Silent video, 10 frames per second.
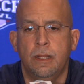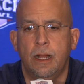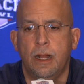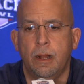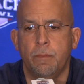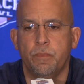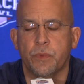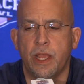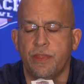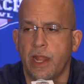Um,
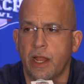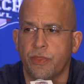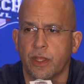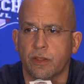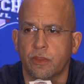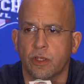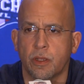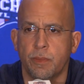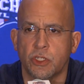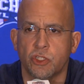and then I think the
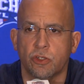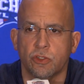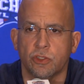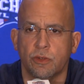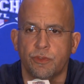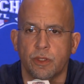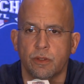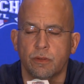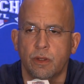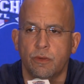commissioners of
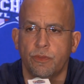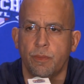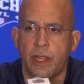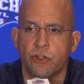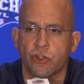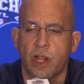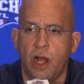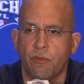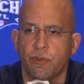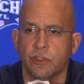the of the major
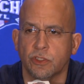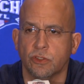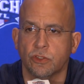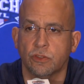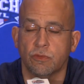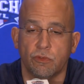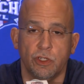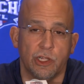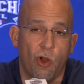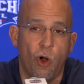conferences
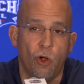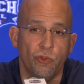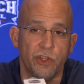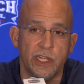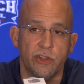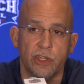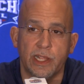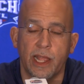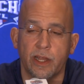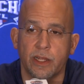really all need to
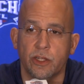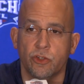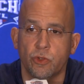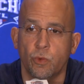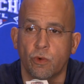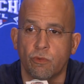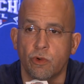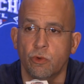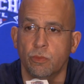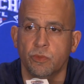get into a
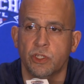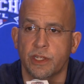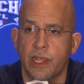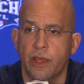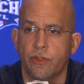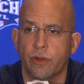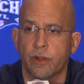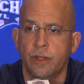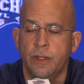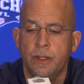room
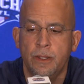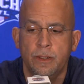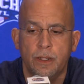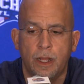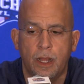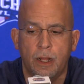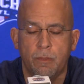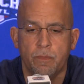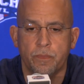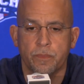together.
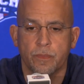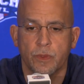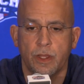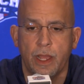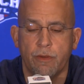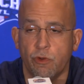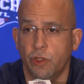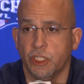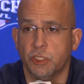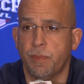Um, and
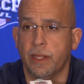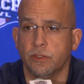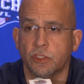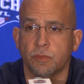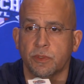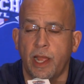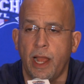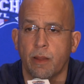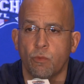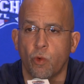really spend some
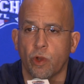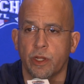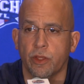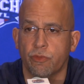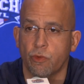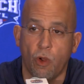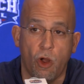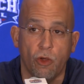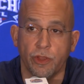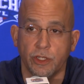time working through
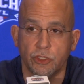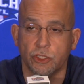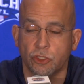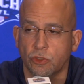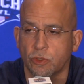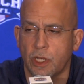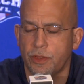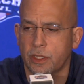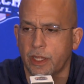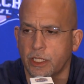all these issues. And I
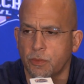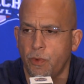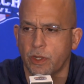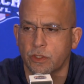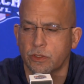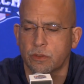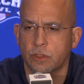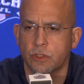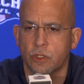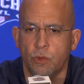think Lane's point is,
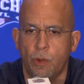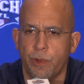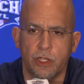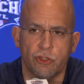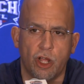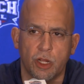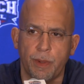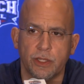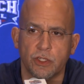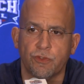is a good one. We could talk
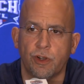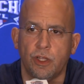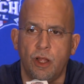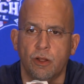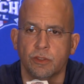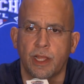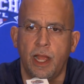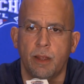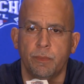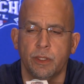about this for a long
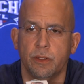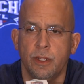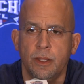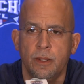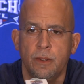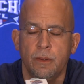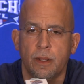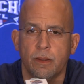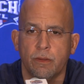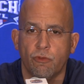time, but
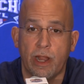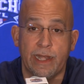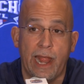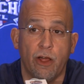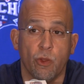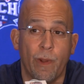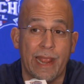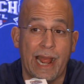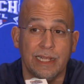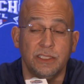right now, the way
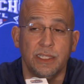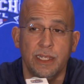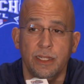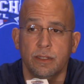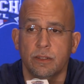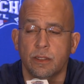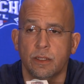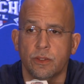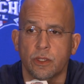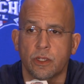I see it,
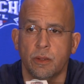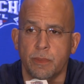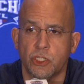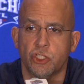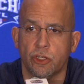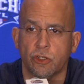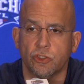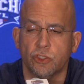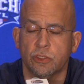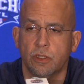the, the
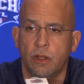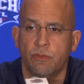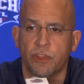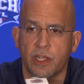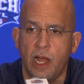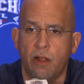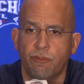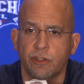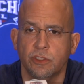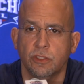commissioners of the
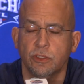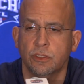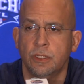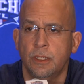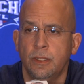conferences